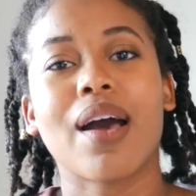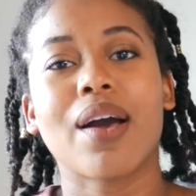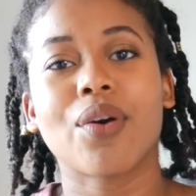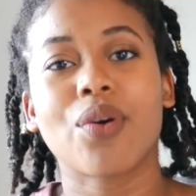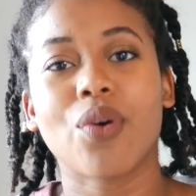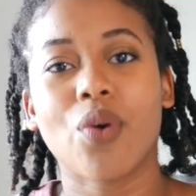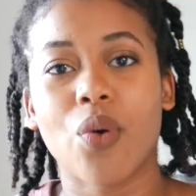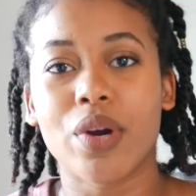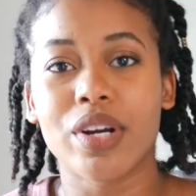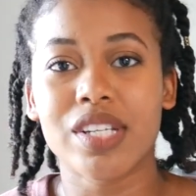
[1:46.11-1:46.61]

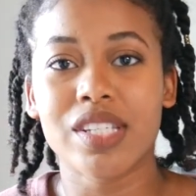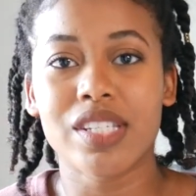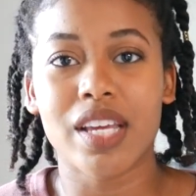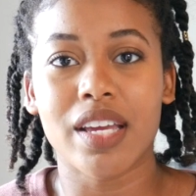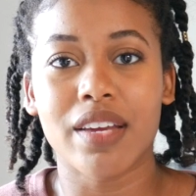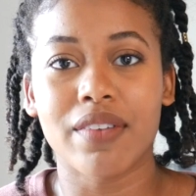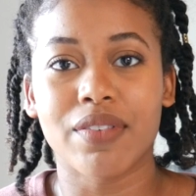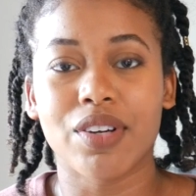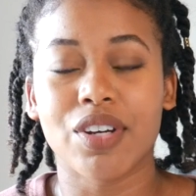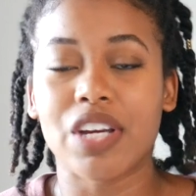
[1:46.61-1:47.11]
Course
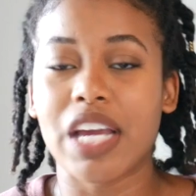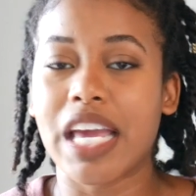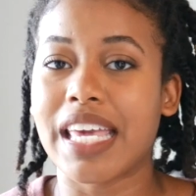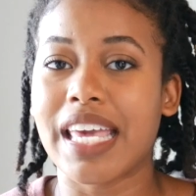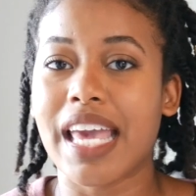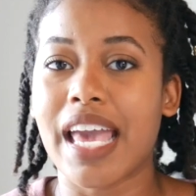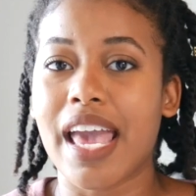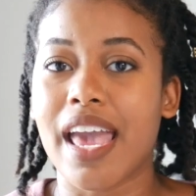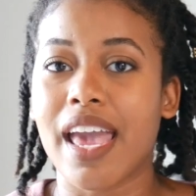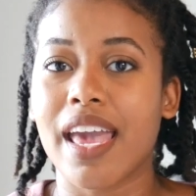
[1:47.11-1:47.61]
Saver,
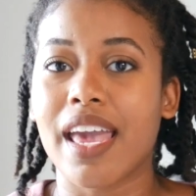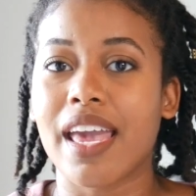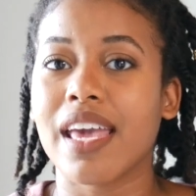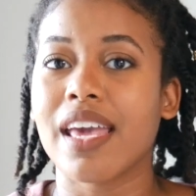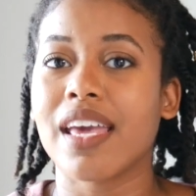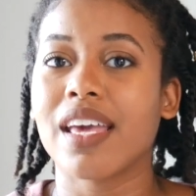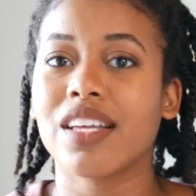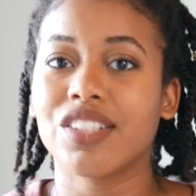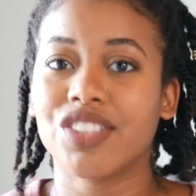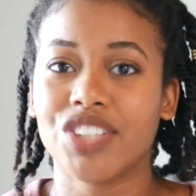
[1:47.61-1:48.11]

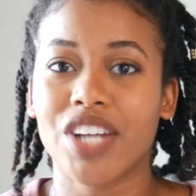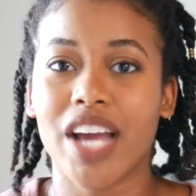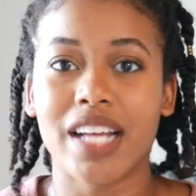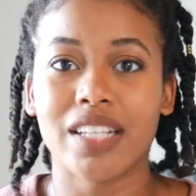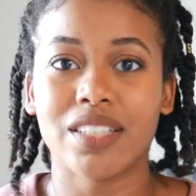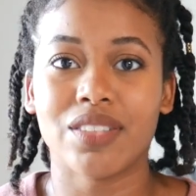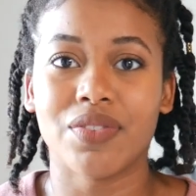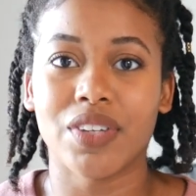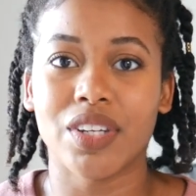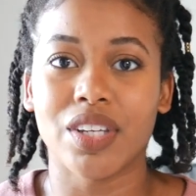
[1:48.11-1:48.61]
AKA
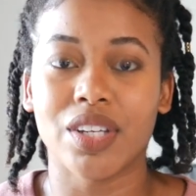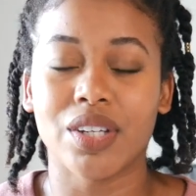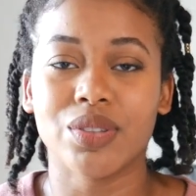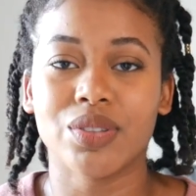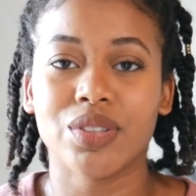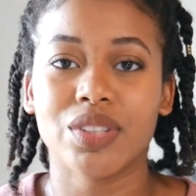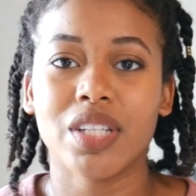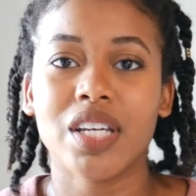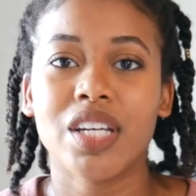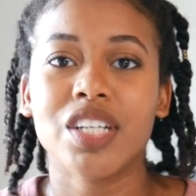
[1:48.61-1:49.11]
Chad's
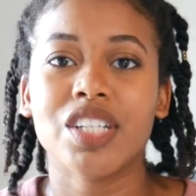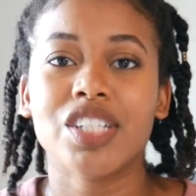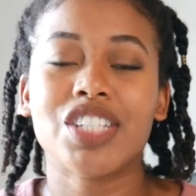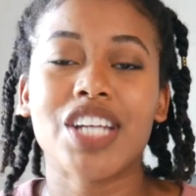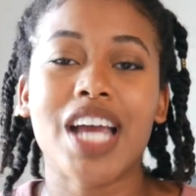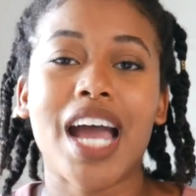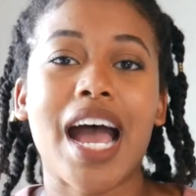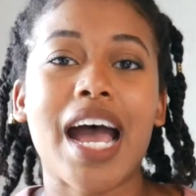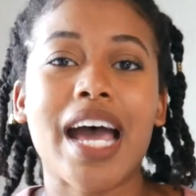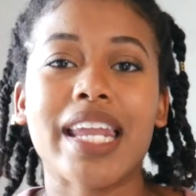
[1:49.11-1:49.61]
videos.
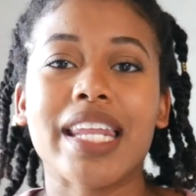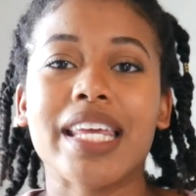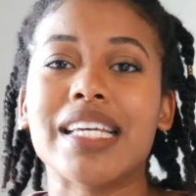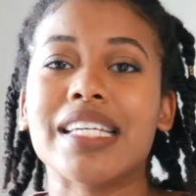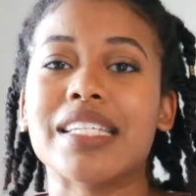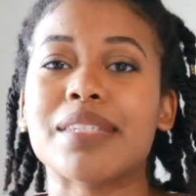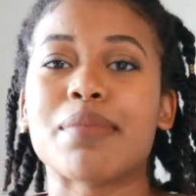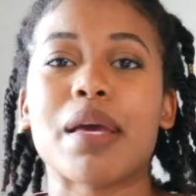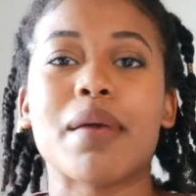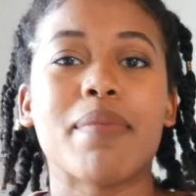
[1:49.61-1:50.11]
Chad
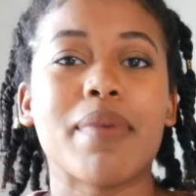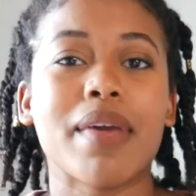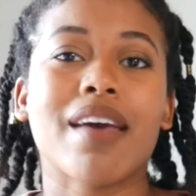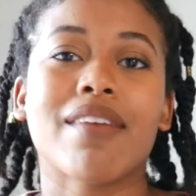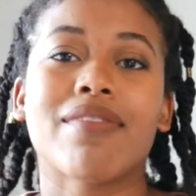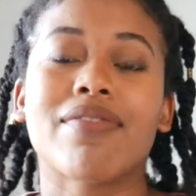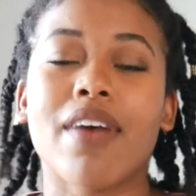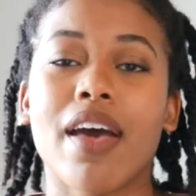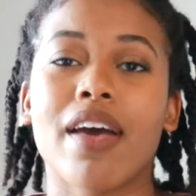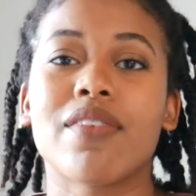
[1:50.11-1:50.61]
is my
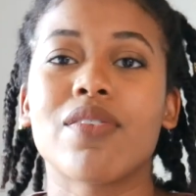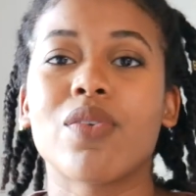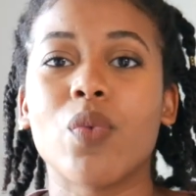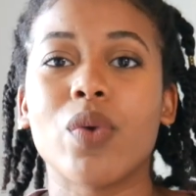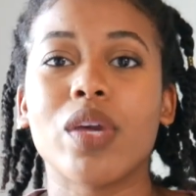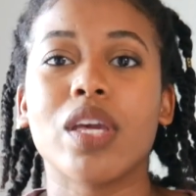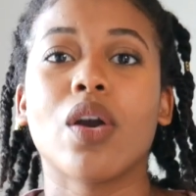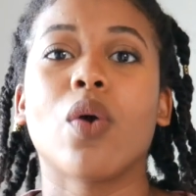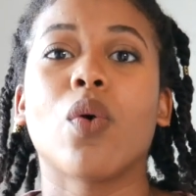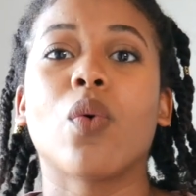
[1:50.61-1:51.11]
BFF.
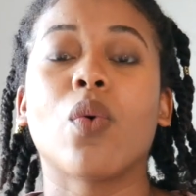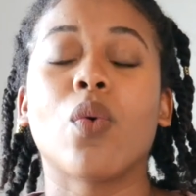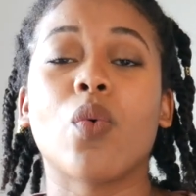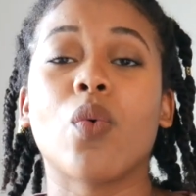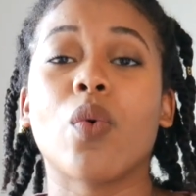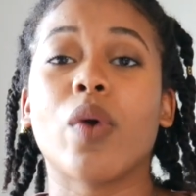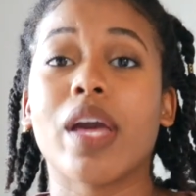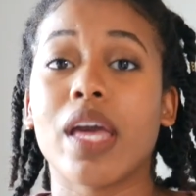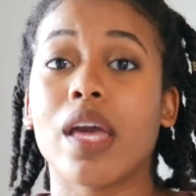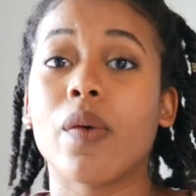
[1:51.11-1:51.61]
We go
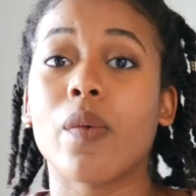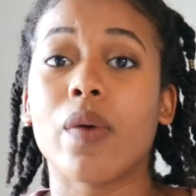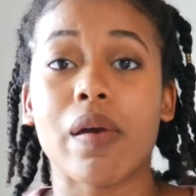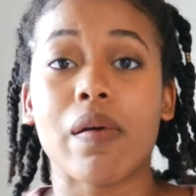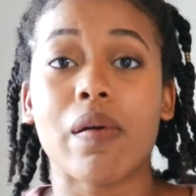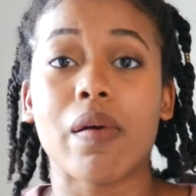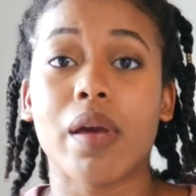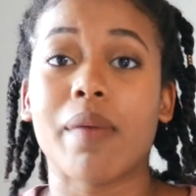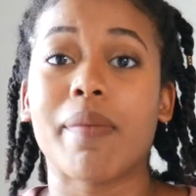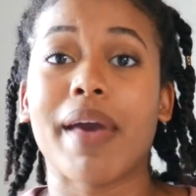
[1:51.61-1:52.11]
way,
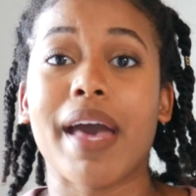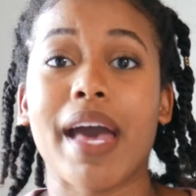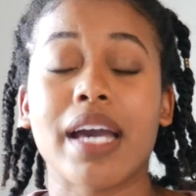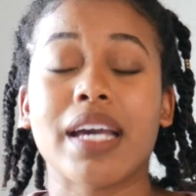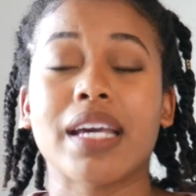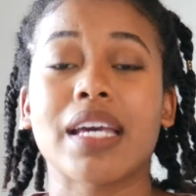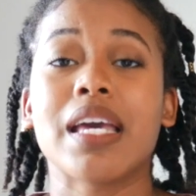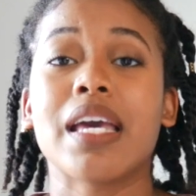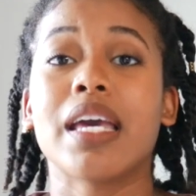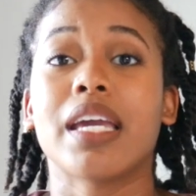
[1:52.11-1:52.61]
way, way
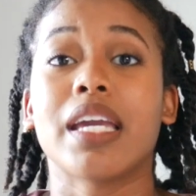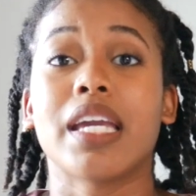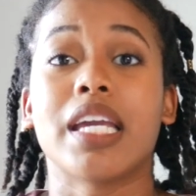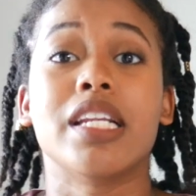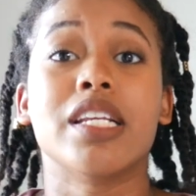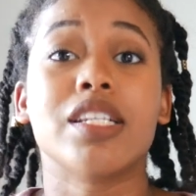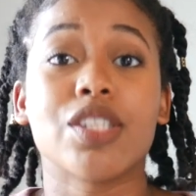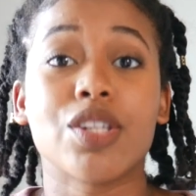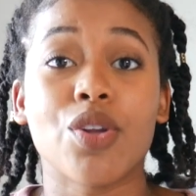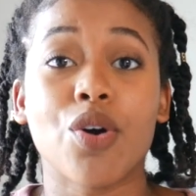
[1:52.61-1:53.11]
back. He
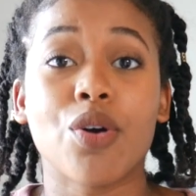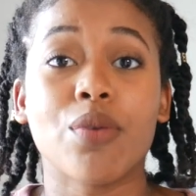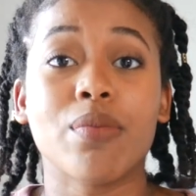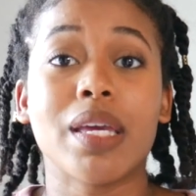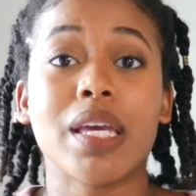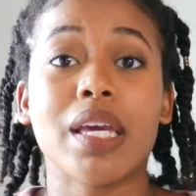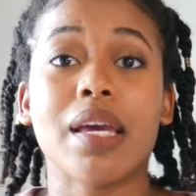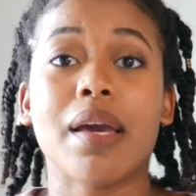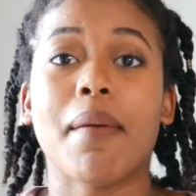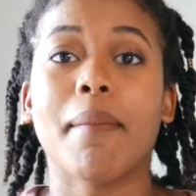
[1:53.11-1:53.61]
doesn't know
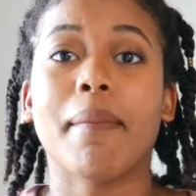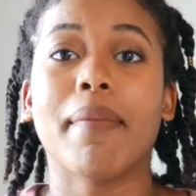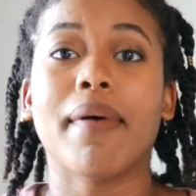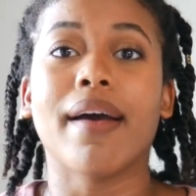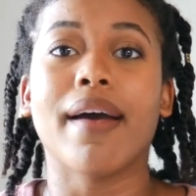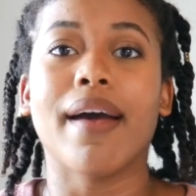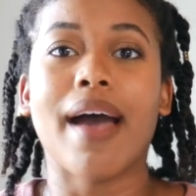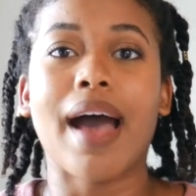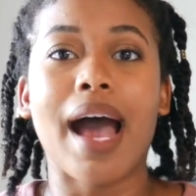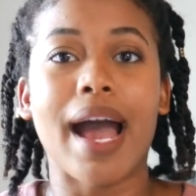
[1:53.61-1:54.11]
me,
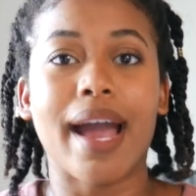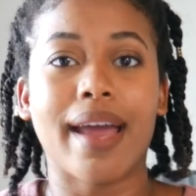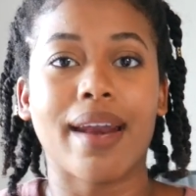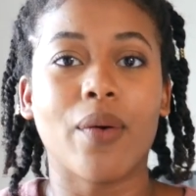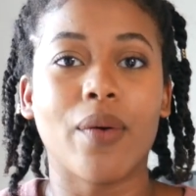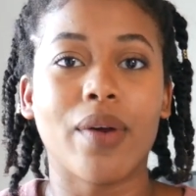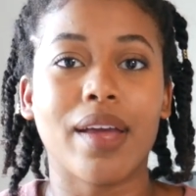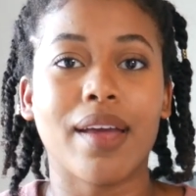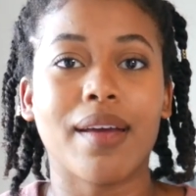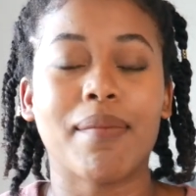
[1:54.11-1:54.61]
but I
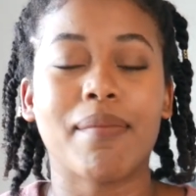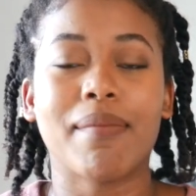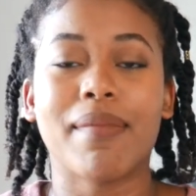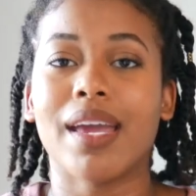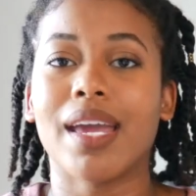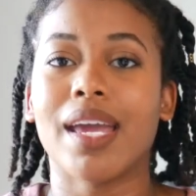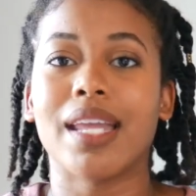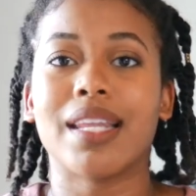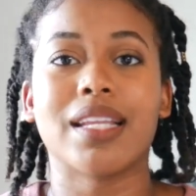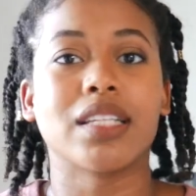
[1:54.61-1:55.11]
know him,
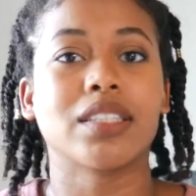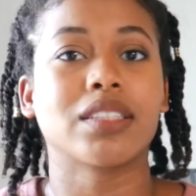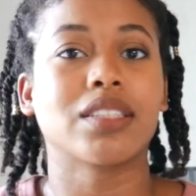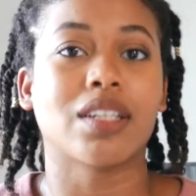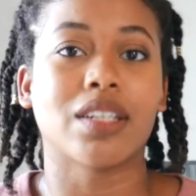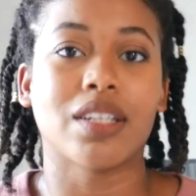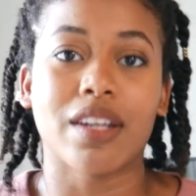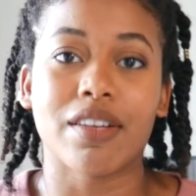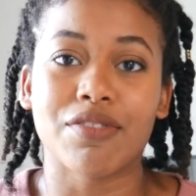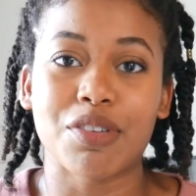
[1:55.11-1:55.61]
and that's
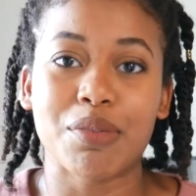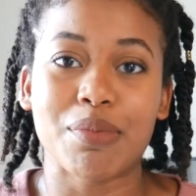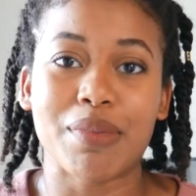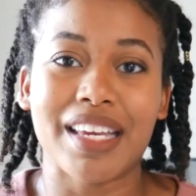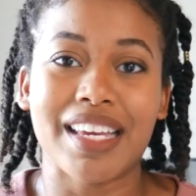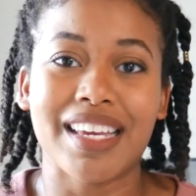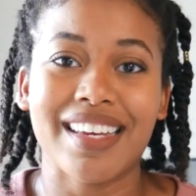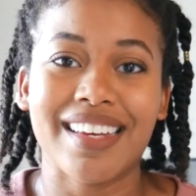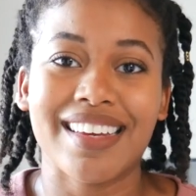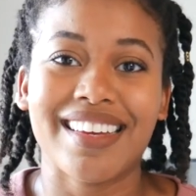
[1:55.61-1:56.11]
good enough for
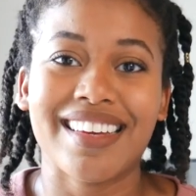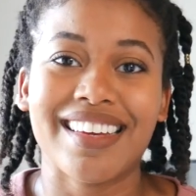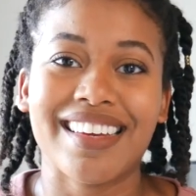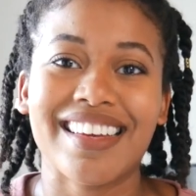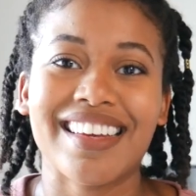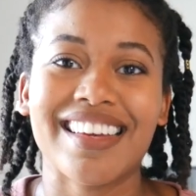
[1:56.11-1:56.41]
me.